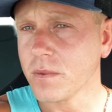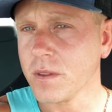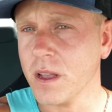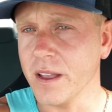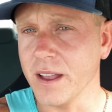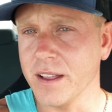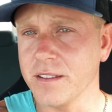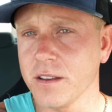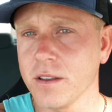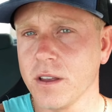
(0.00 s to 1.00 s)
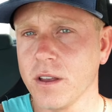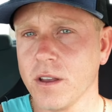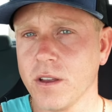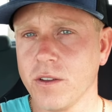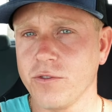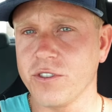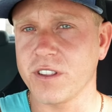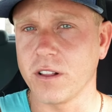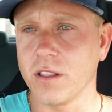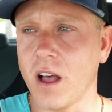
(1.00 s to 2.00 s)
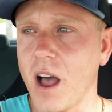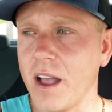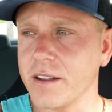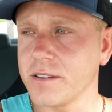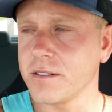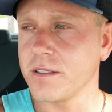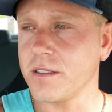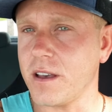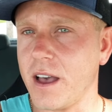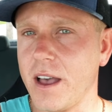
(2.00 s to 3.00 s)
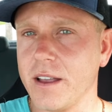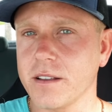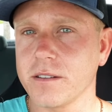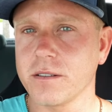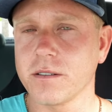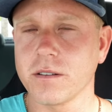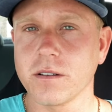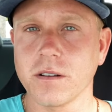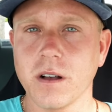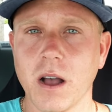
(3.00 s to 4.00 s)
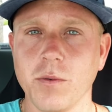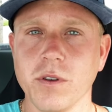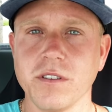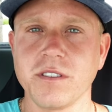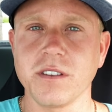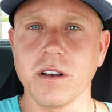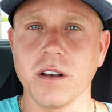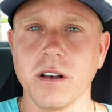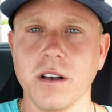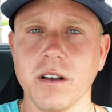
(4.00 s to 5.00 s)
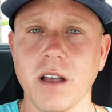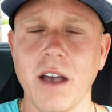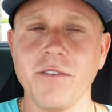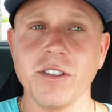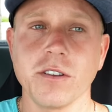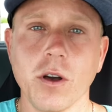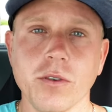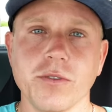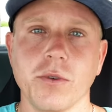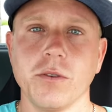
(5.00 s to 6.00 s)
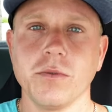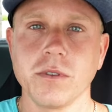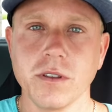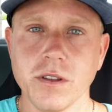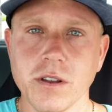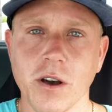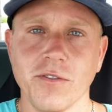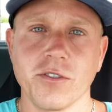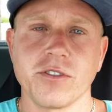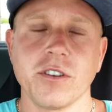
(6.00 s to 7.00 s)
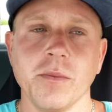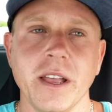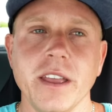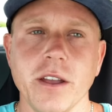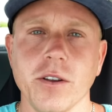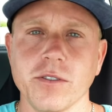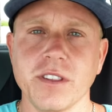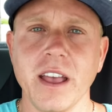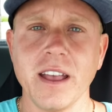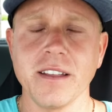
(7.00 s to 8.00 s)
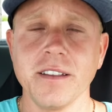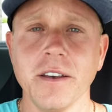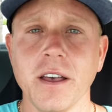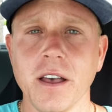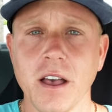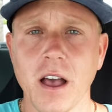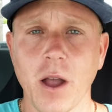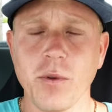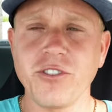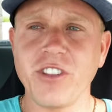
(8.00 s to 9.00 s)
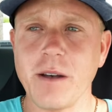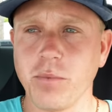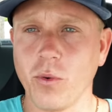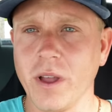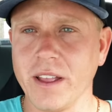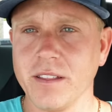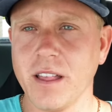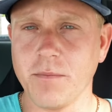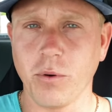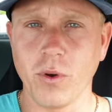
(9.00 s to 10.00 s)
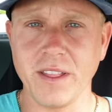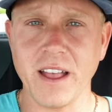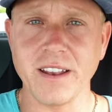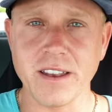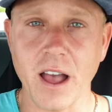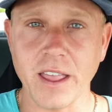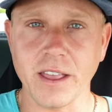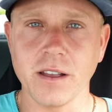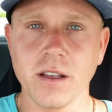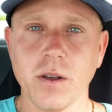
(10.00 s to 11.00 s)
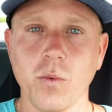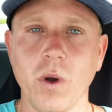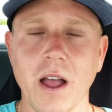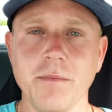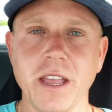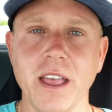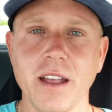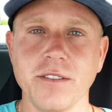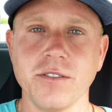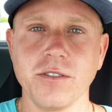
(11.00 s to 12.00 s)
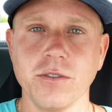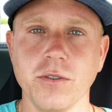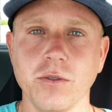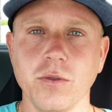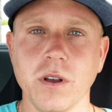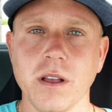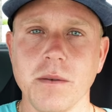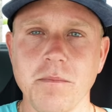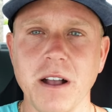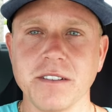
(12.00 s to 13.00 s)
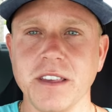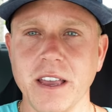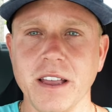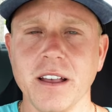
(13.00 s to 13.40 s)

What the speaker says: and just a lot that I was having to go through, for so many years. And I reached that night when I began to meditate.